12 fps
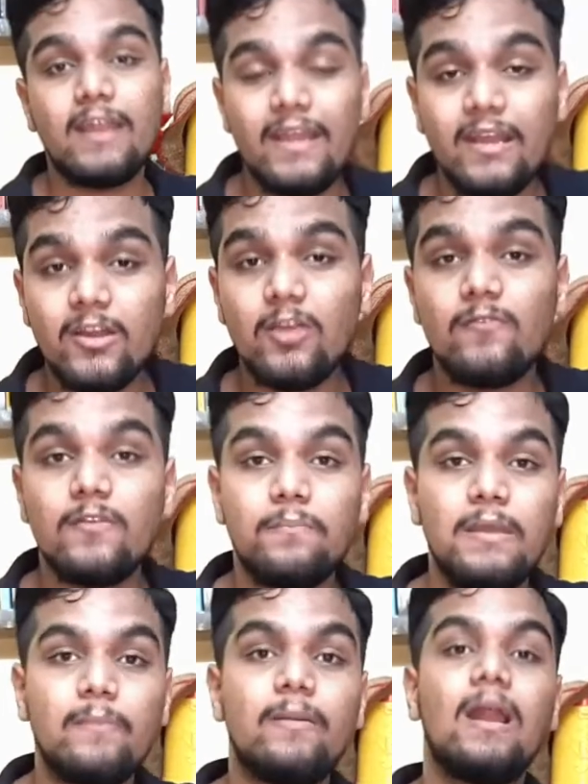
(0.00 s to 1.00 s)
category of the
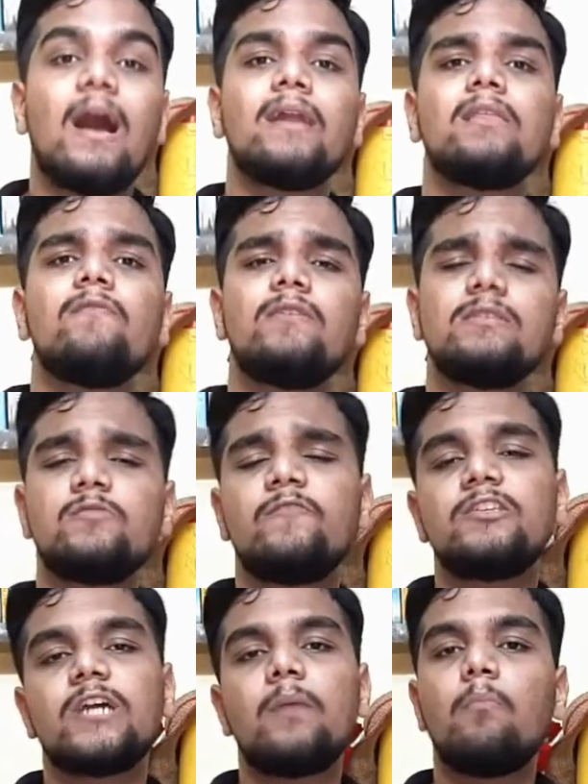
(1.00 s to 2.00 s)
people are the ones
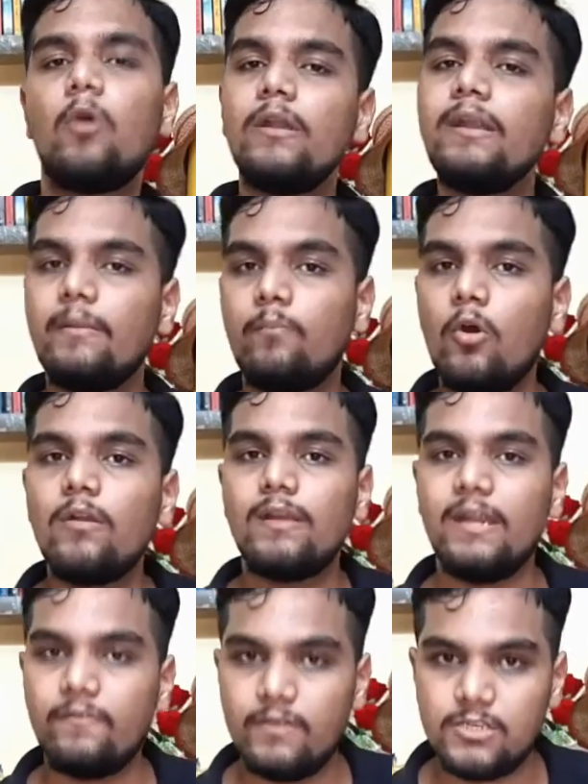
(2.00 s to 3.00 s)
which are
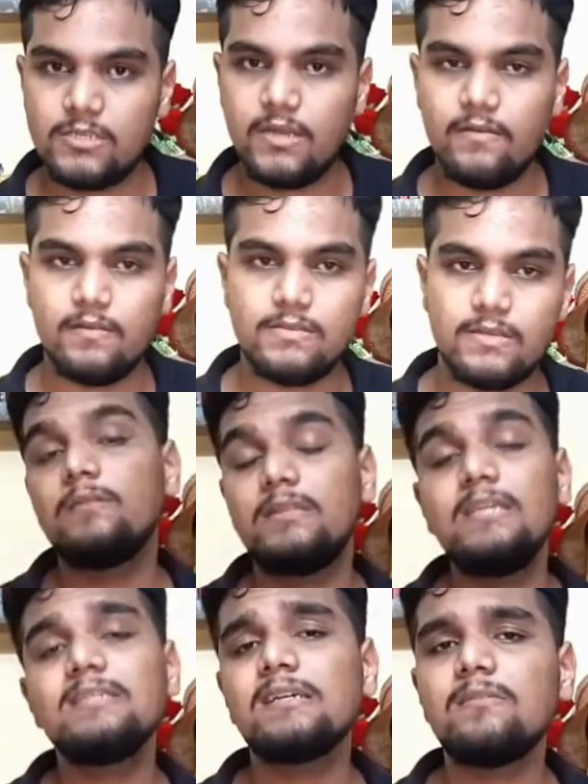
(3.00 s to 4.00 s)
moderate vegetarians.
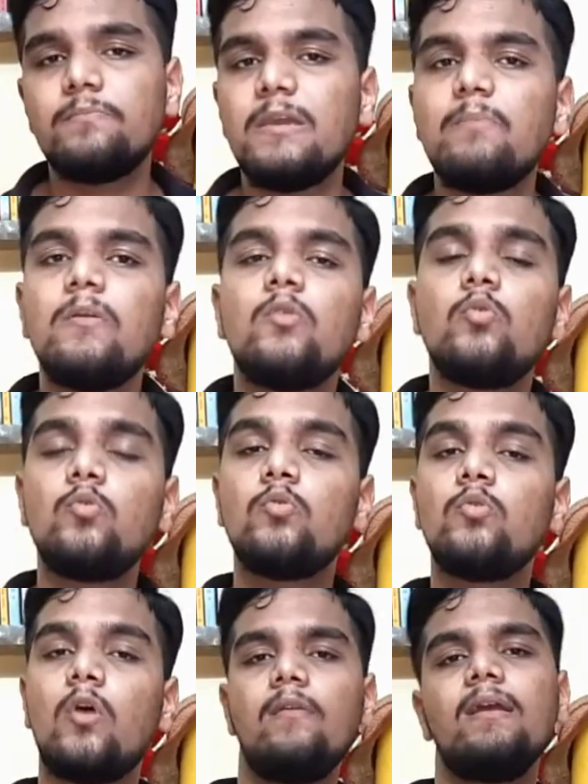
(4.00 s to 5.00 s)
These are the people who do
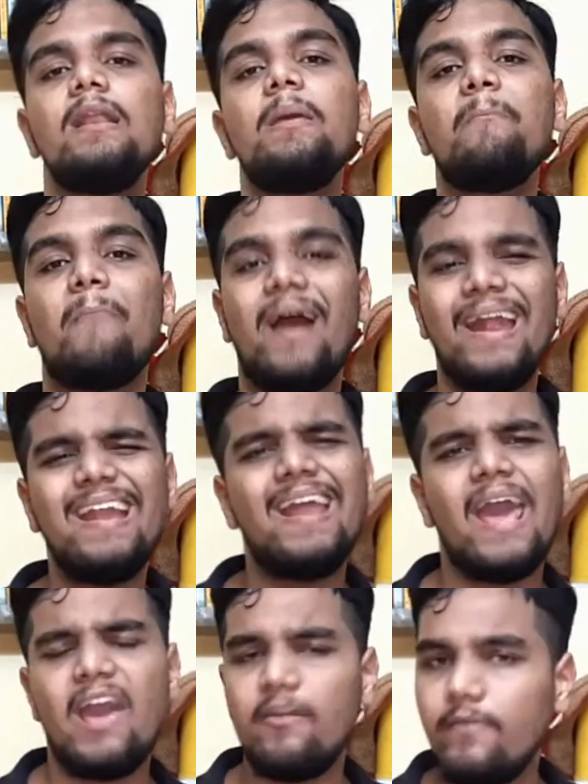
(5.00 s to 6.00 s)
not really mind
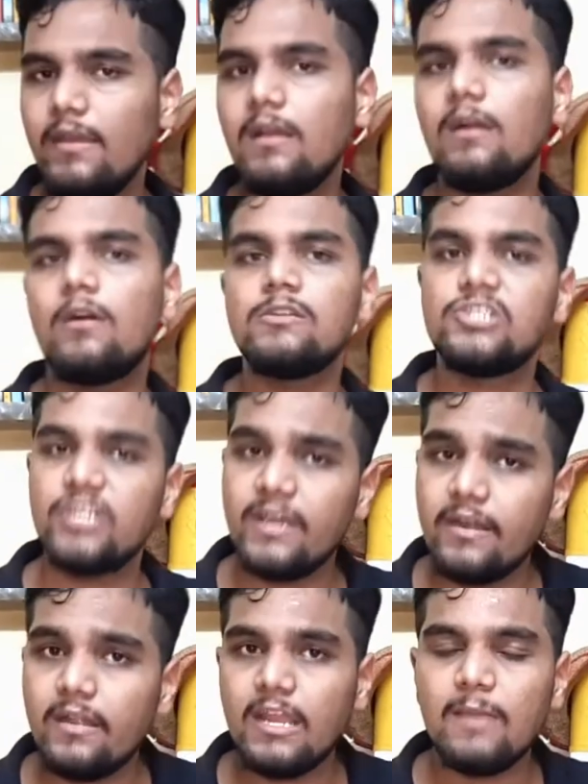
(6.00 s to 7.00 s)
having a
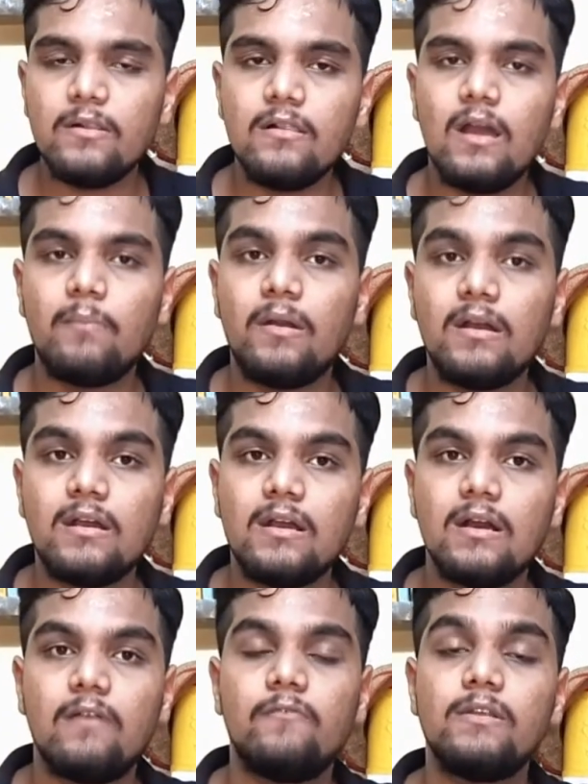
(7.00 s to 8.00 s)
shared table among
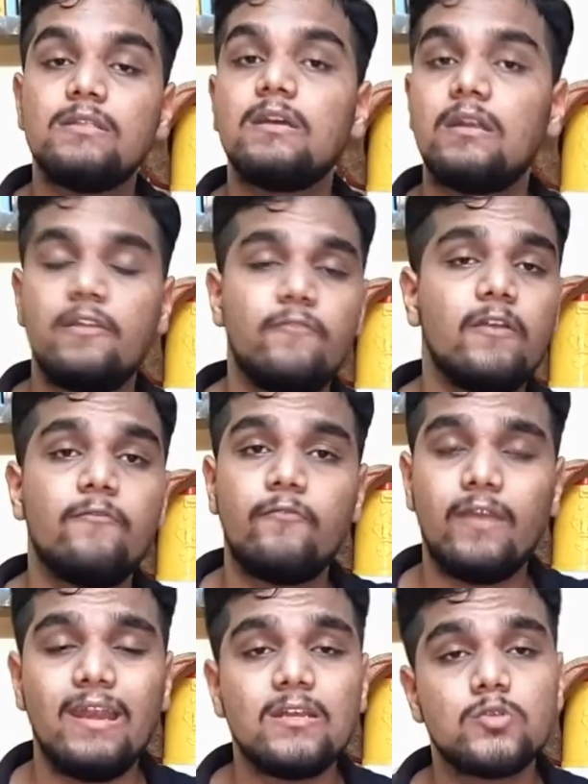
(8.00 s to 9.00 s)
with different
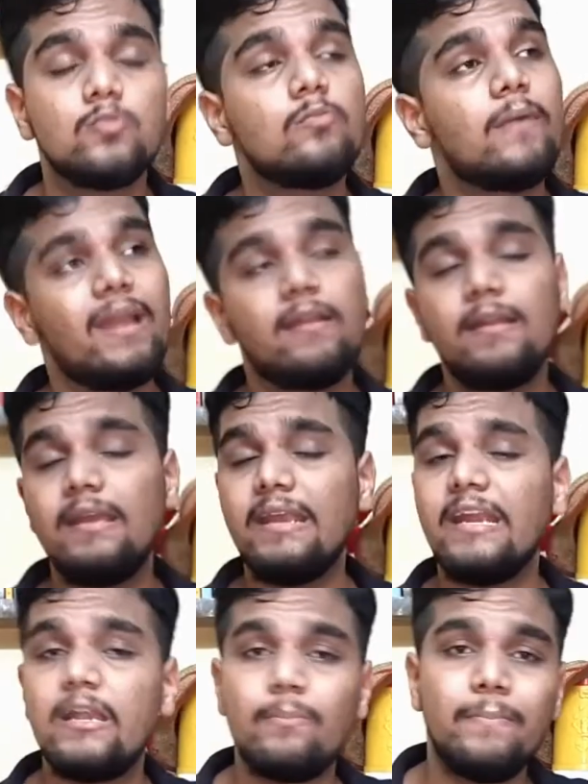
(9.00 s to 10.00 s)
friends who might really
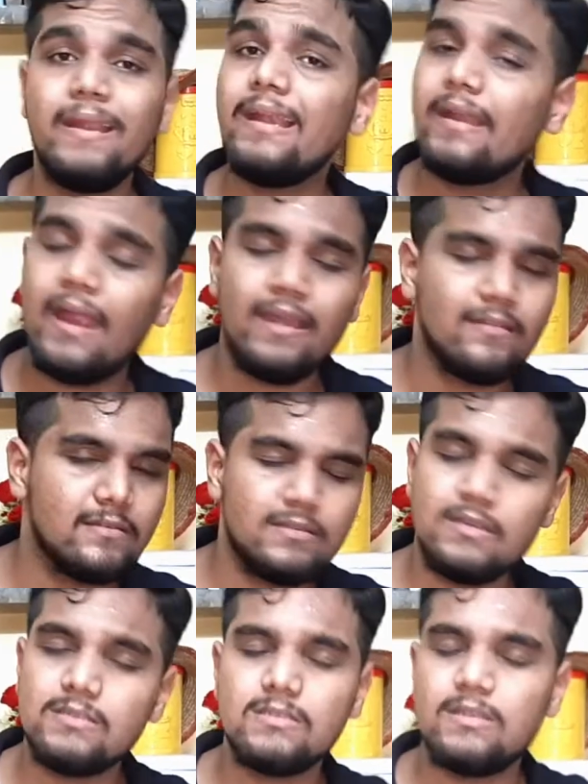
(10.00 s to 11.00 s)
eat meat, and
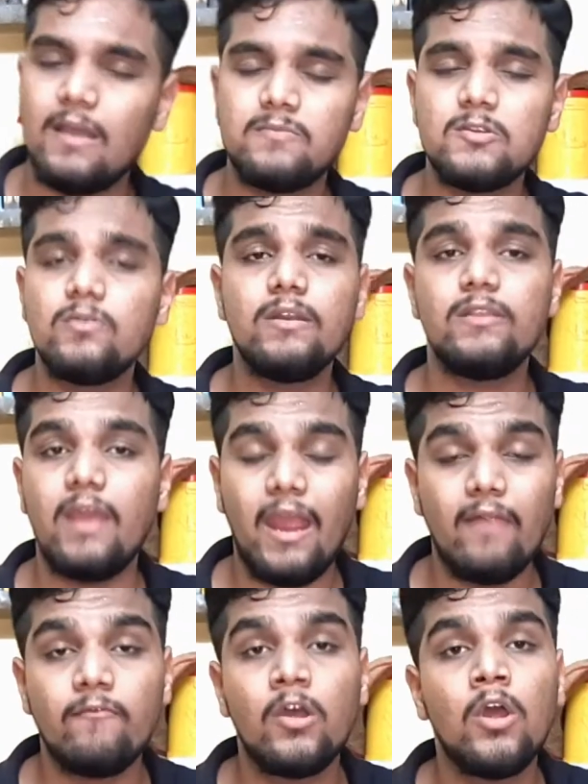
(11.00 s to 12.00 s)
they
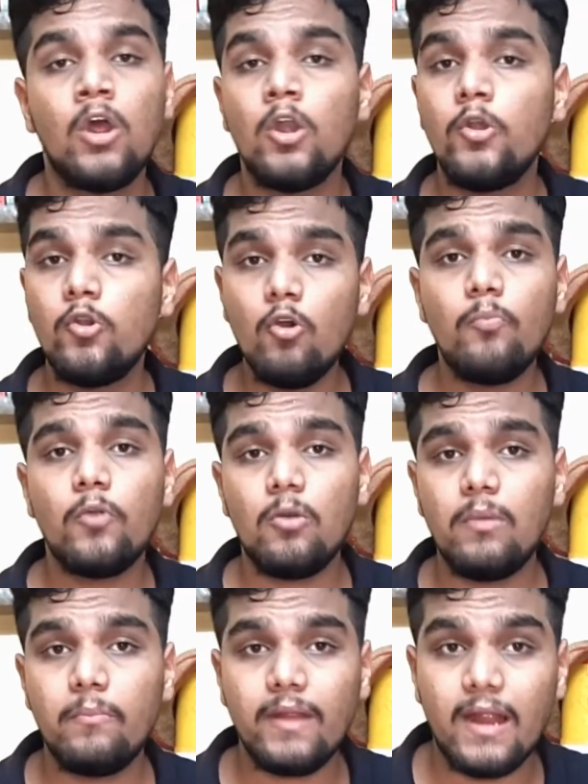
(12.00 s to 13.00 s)
have no
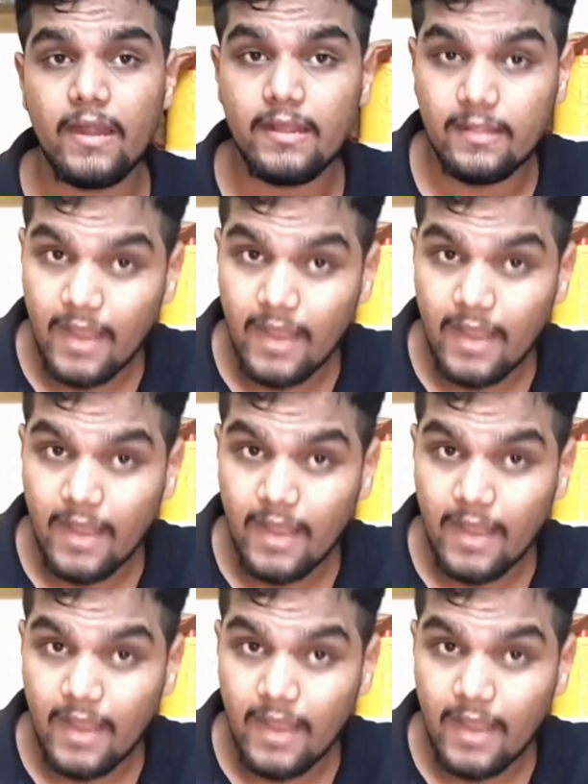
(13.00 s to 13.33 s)
problem regarding